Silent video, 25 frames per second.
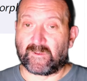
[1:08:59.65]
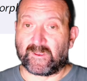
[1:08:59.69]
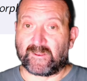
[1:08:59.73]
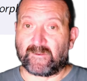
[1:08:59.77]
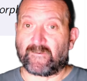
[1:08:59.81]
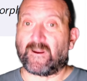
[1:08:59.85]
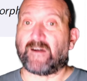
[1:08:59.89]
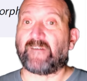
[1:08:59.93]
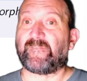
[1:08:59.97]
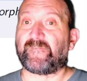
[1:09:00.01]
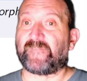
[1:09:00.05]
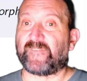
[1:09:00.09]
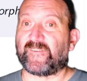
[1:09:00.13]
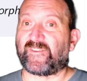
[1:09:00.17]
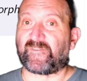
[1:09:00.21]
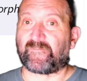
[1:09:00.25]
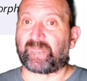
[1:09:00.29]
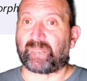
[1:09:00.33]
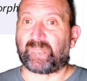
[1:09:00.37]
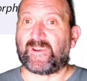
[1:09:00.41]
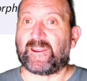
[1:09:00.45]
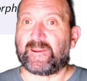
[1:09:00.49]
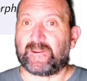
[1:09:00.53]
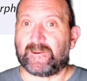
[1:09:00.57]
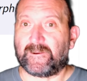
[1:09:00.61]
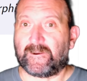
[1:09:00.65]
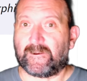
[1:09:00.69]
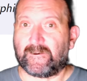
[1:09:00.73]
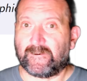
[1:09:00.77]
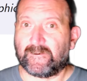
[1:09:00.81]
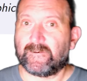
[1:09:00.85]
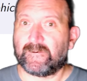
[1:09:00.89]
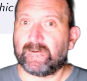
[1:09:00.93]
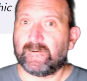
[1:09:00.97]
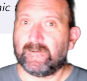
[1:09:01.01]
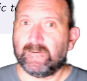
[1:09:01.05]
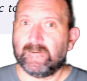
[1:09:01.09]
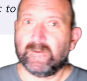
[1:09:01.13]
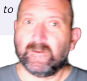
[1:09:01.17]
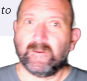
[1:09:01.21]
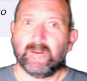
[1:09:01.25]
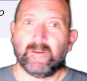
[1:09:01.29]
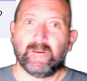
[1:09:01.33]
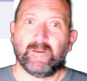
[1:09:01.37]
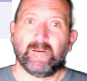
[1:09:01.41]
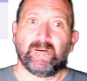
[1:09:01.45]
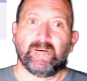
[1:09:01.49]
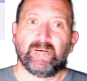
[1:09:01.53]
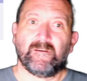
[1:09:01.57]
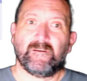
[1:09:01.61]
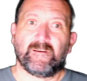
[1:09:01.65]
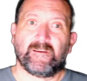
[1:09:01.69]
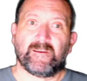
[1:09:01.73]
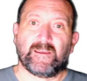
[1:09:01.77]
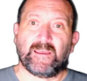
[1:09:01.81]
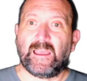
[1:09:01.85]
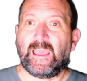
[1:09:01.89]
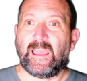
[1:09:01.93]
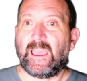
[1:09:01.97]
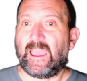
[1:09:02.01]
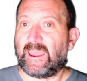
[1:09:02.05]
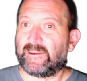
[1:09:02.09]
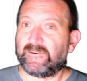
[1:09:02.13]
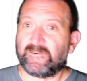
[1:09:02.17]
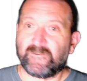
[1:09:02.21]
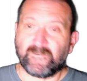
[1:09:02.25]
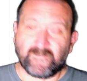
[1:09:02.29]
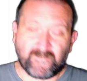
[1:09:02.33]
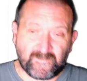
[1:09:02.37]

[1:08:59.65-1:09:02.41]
graph is planar, and you